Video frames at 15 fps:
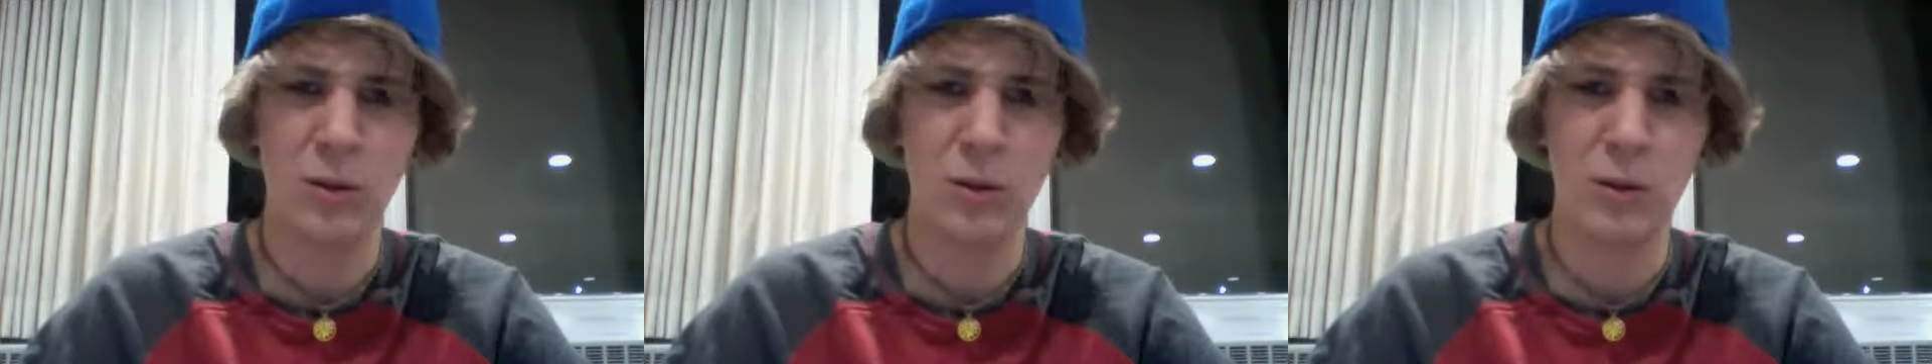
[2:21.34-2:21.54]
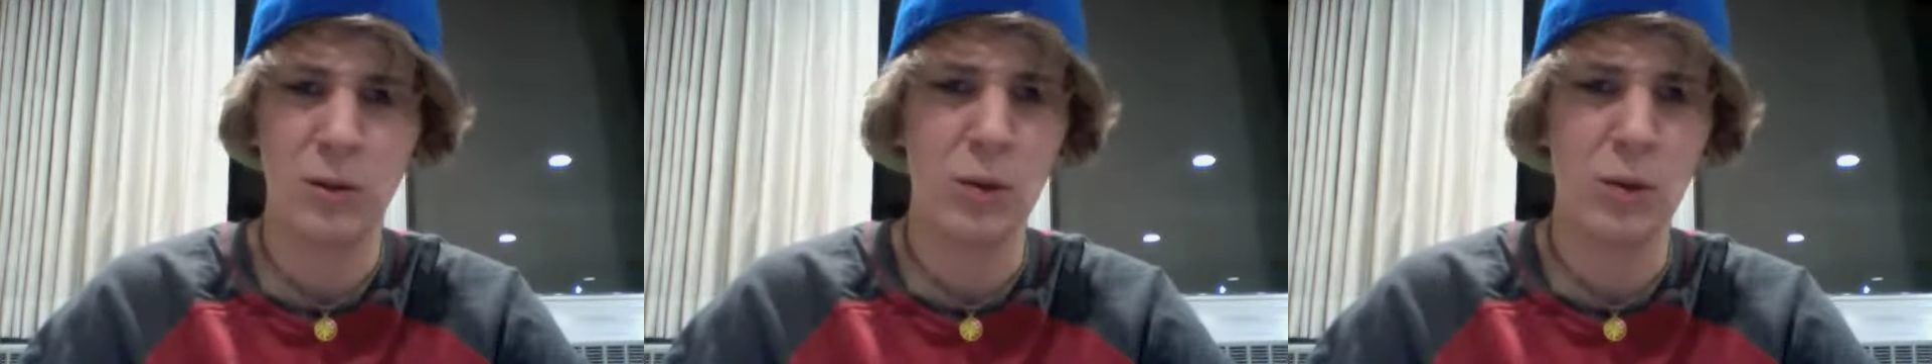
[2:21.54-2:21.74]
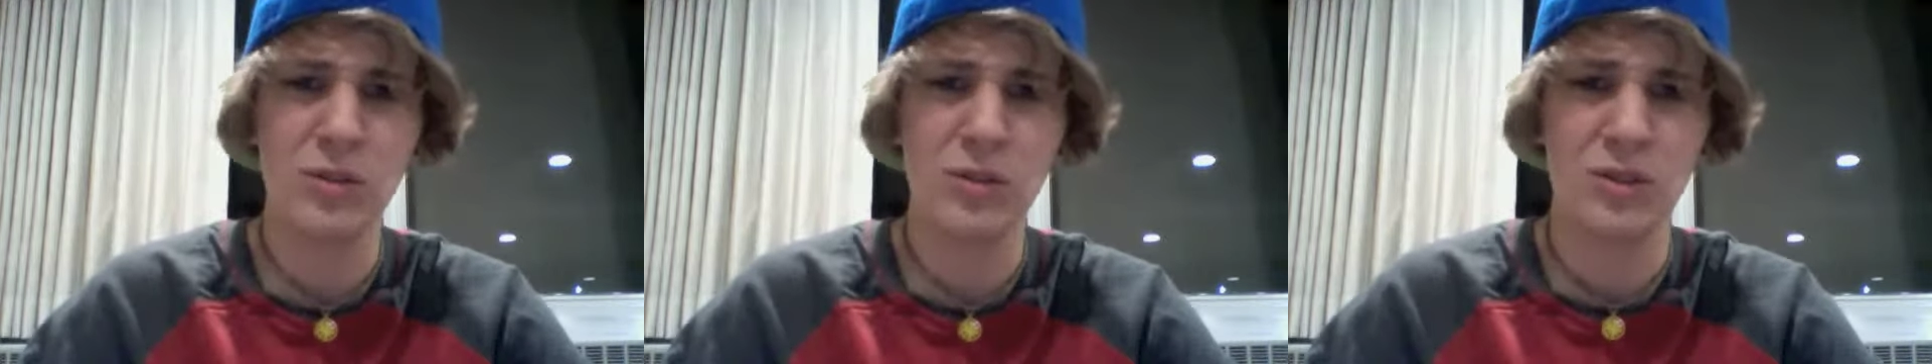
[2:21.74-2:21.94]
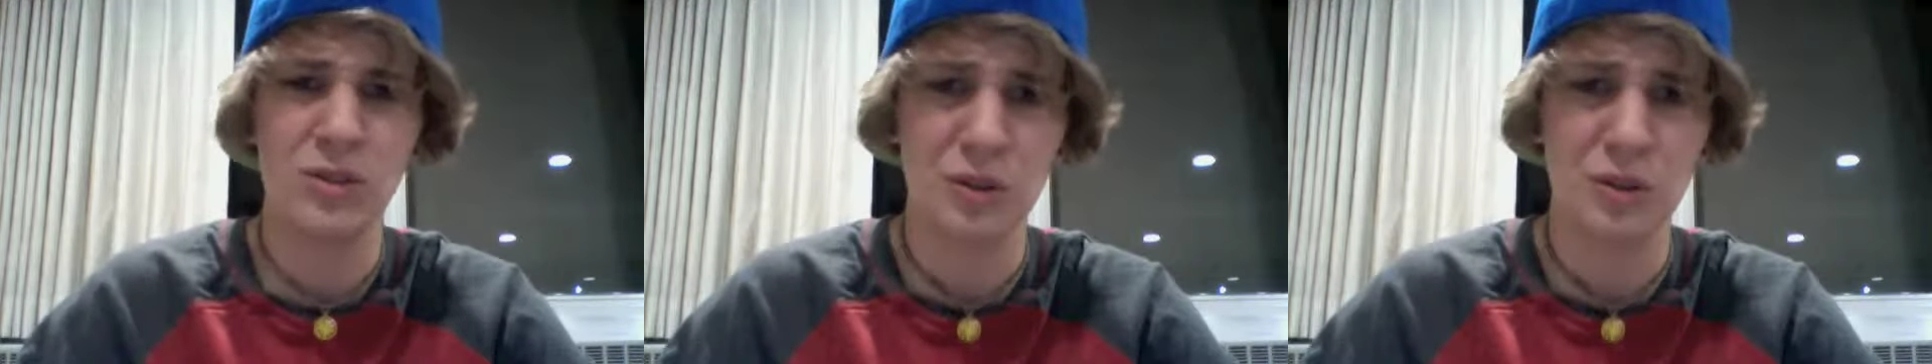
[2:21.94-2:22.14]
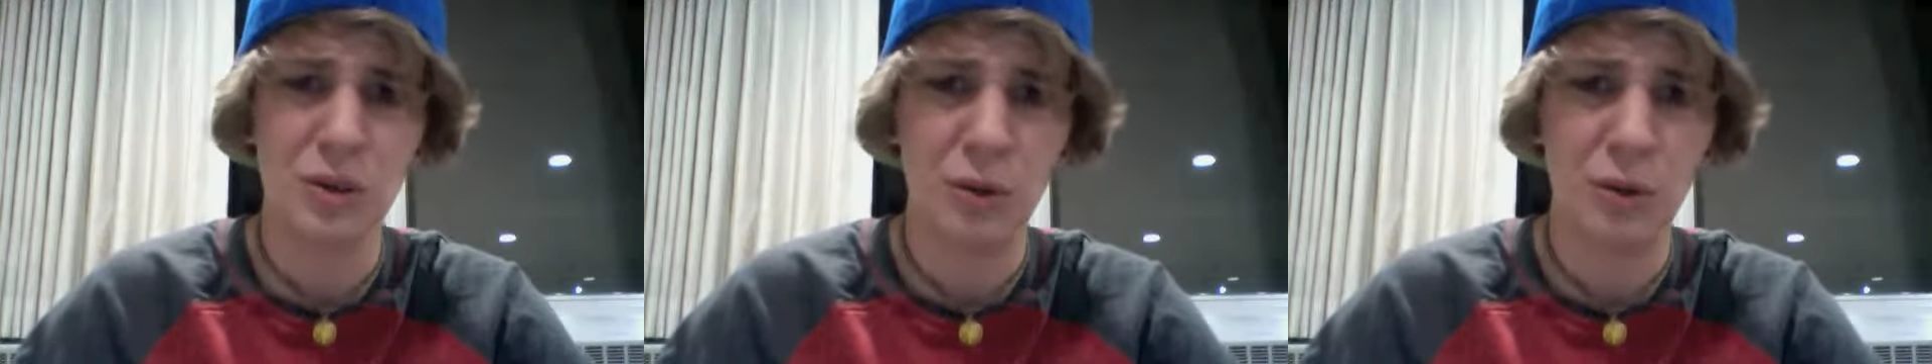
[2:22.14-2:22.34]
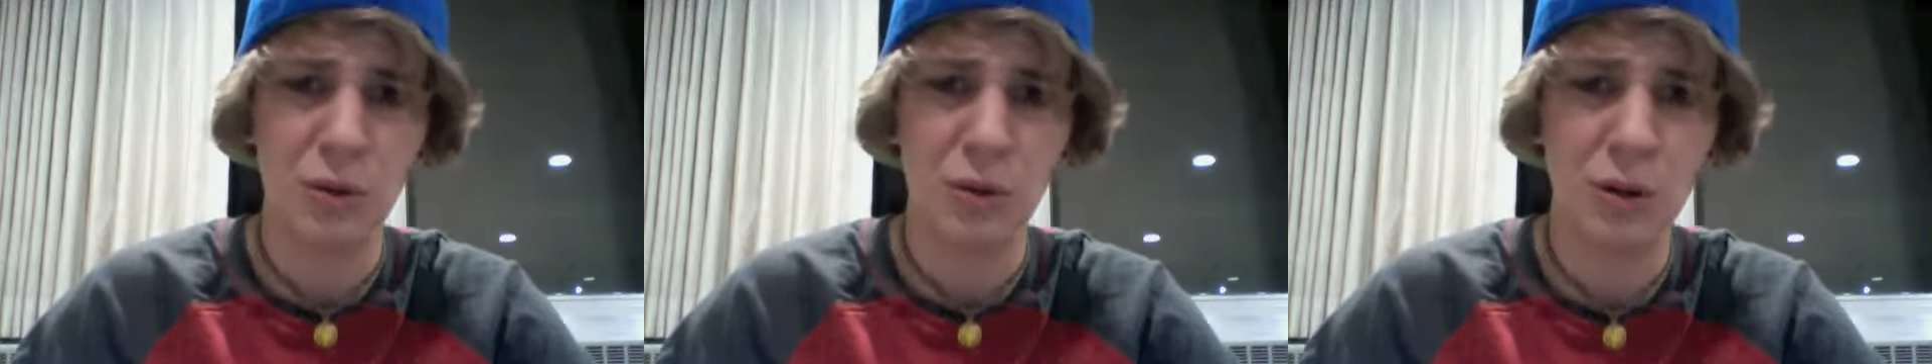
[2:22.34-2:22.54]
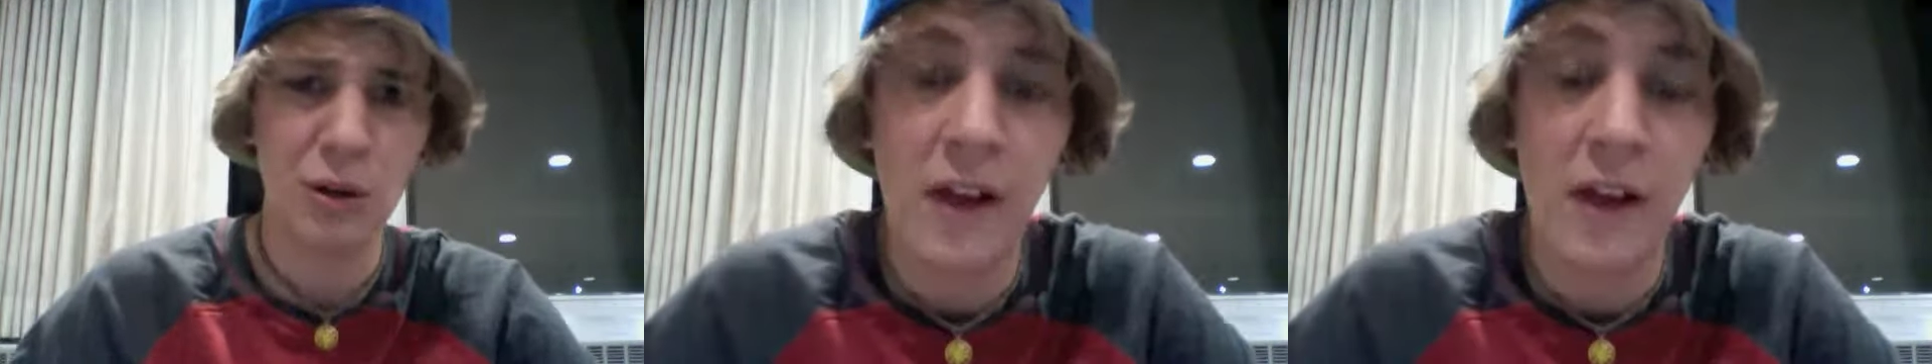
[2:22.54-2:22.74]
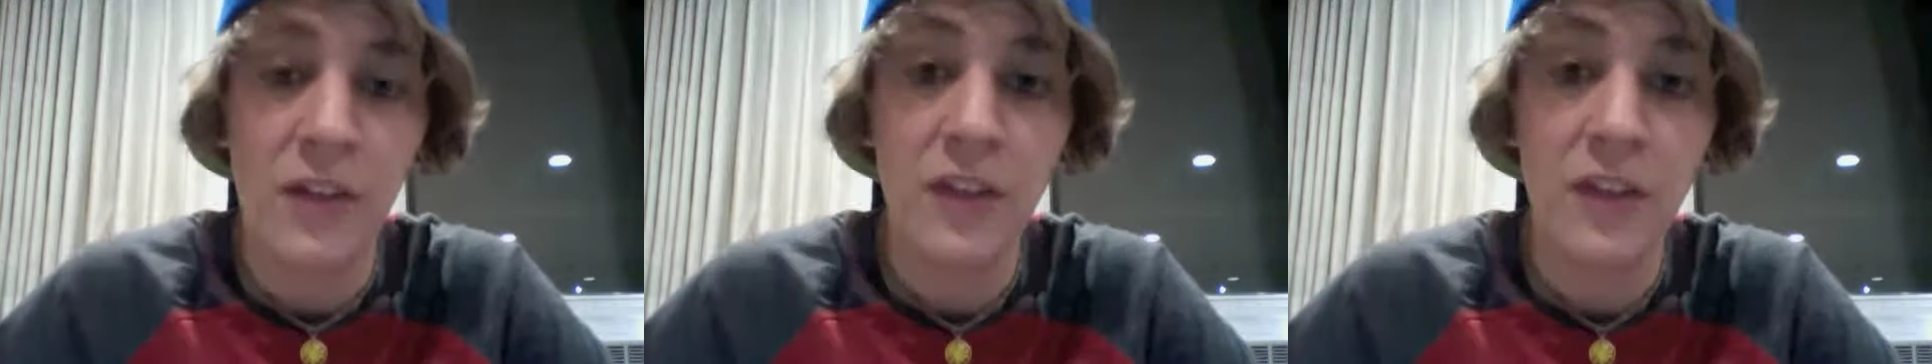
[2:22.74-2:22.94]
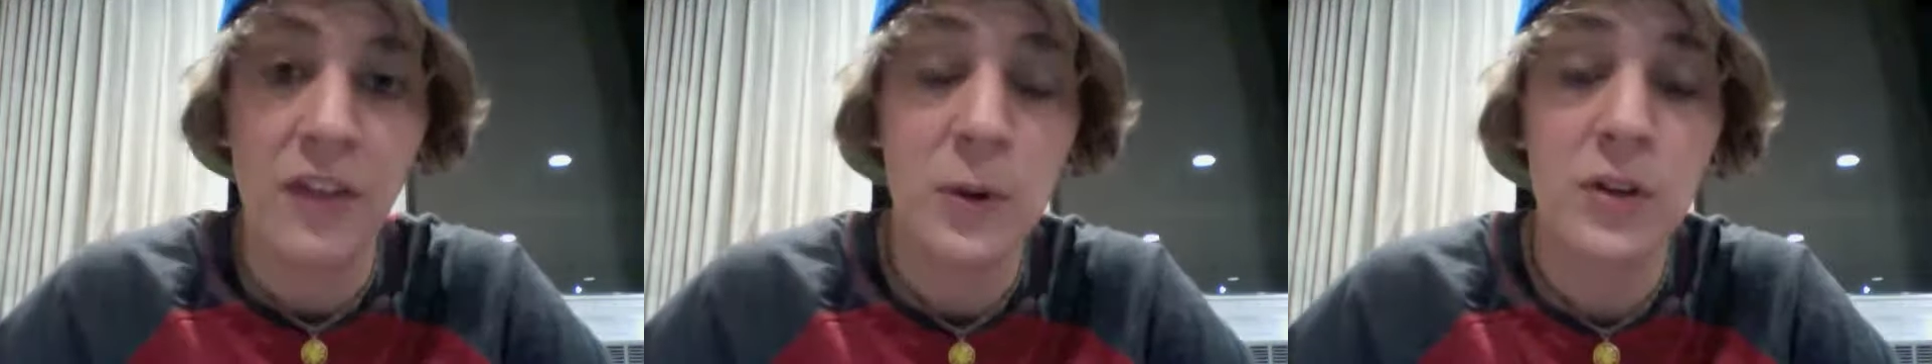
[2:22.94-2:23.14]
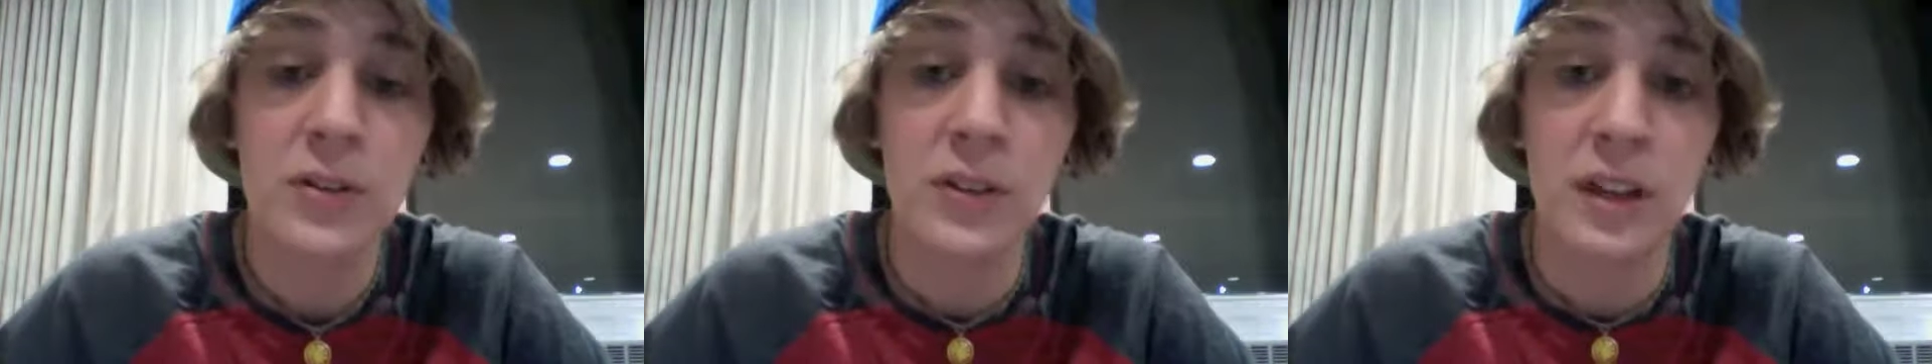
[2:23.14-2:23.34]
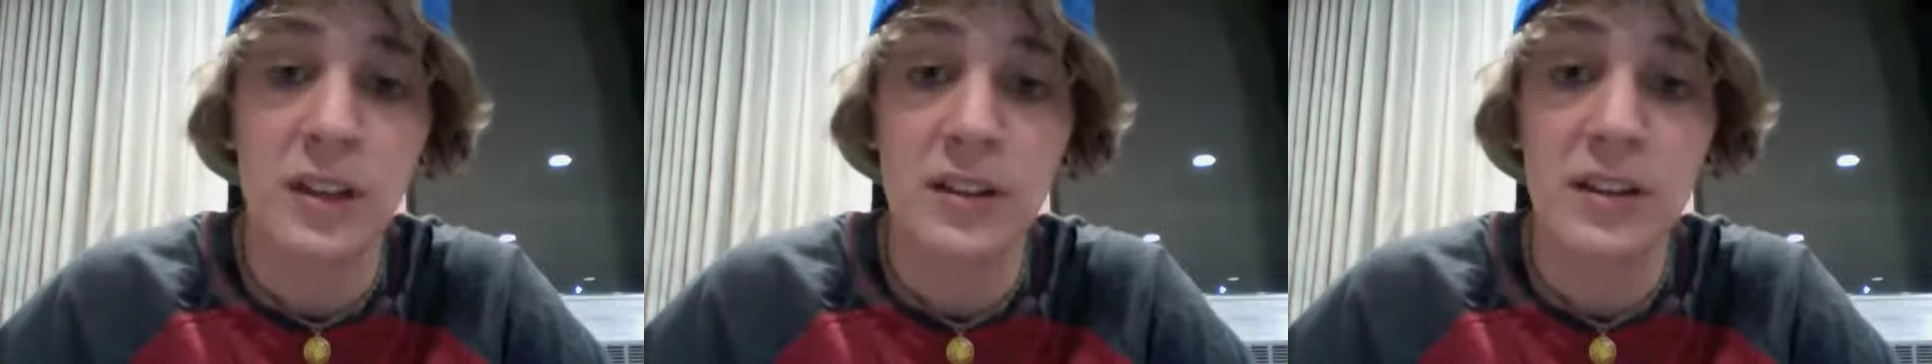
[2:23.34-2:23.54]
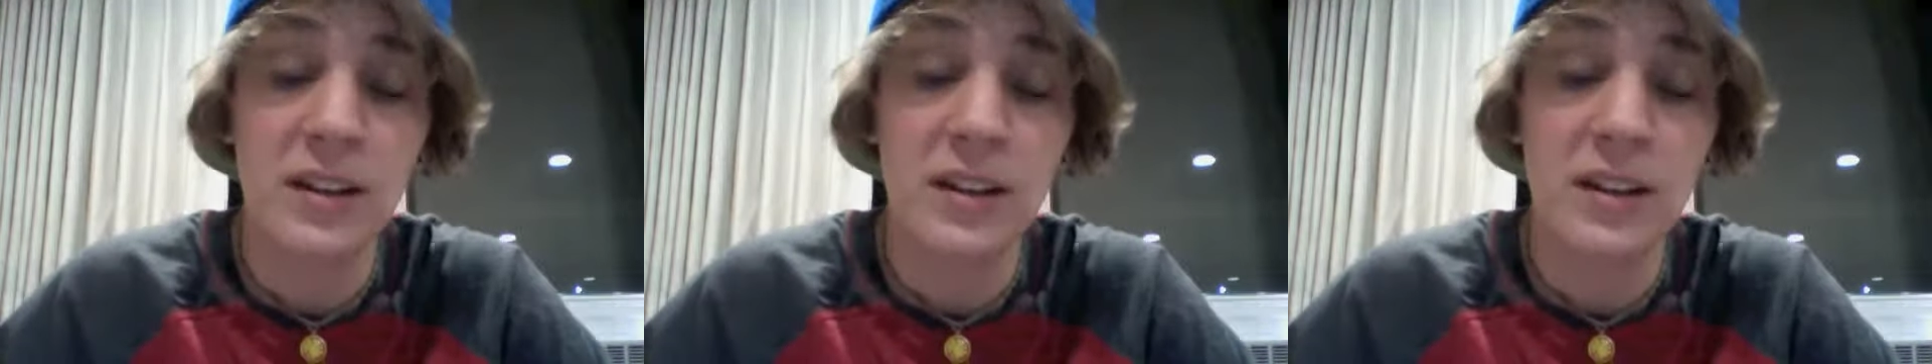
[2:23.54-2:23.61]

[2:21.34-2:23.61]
who's Drew? And this person